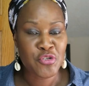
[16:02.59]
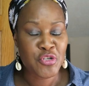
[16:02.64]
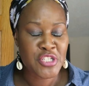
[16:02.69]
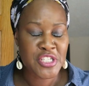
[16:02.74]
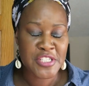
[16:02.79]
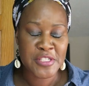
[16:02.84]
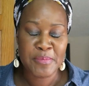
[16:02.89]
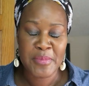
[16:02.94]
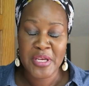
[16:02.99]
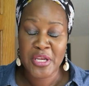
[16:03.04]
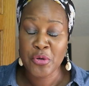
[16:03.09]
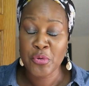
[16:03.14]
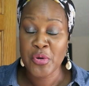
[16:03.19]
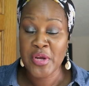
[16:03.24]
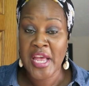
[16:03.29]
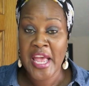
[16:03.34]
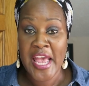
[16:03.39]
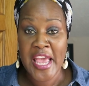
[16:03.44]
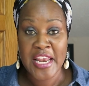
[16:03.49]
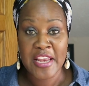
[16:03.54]
You can just be
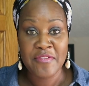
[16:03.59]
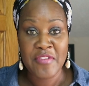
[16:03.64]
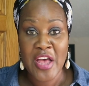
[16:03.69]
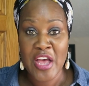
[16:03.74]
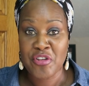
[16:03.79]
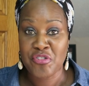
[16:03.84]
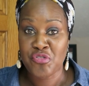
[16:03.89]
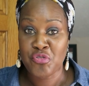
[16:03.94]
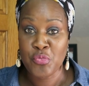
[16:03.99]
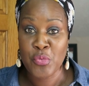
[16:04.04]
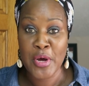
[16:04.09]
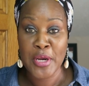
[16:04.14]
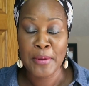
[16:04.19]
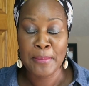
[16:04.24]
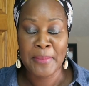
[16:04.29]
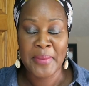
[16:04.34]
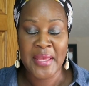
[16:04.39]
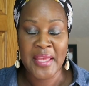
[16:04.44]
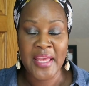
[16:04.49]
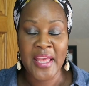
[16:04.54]
creative as you want
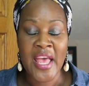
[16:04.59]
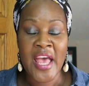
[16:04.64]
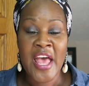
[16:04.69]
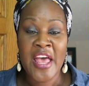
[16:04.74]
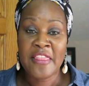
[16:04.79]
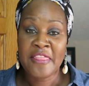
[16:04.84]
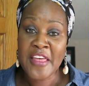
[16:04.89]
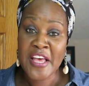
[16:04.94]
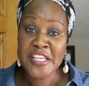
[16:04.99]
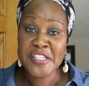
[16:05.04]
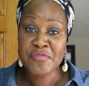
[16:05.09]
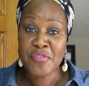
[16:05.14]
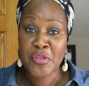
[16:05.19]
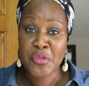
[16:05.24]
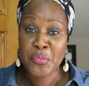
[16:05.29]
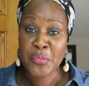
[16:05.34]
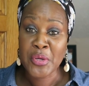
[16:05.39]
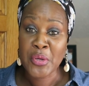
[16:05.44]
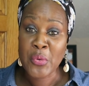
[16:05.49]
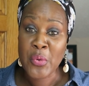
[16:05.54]
to be. Thanks for
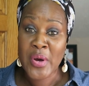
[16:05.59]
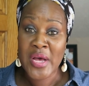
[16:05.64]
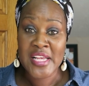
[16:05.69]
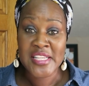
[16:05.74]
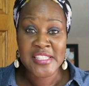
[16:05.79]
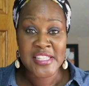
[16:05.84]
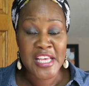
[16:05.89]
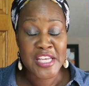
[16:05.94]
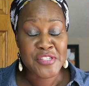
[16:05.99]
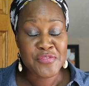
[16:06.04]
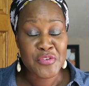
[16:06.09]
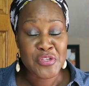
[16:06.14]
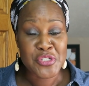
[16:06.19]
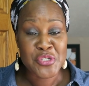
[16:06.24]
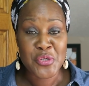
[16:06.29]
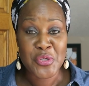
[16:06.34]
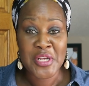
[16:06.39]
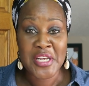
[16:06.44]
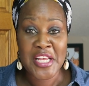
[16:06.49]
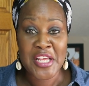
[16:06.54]
the request. Thanks for
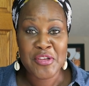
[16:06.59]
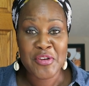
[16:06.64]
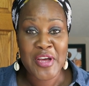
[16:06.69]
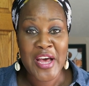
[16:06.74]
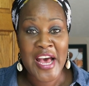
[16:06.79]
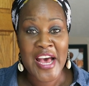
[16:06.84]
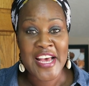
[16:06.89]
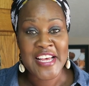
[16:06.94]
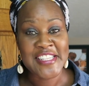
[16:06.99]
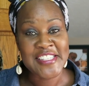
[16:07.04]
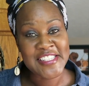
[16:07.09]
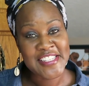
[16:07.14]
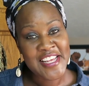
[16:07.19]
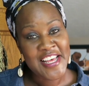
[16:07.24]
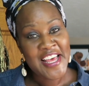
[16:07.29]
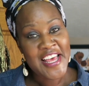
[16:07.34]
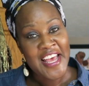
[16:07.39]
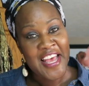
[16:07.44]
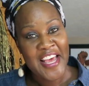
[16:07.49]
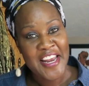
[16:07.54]
tuning in, you guys,
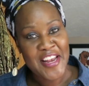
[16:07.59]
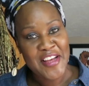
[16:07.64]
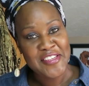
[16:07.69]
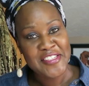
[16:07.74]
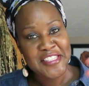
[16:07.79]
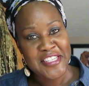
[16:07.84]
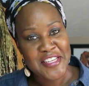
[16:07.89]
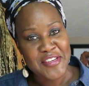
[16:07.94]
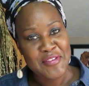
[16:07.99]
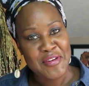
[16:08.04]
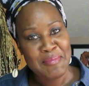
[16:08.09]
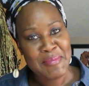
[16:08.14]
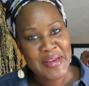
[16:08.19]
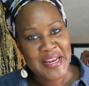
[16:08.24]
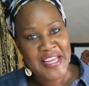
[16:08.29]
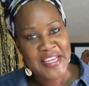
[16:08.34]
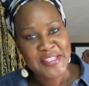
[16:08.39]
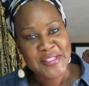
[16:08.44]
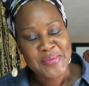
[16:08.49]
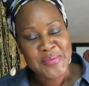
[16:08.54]
and I'll see you in my
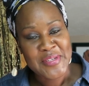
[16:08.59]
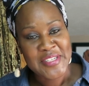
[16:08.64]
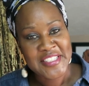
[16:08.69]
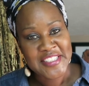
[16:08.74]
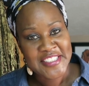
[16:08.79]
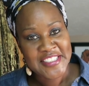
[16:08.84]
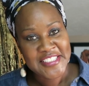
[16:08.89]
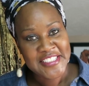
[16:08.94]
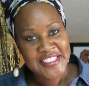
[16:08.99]
next one.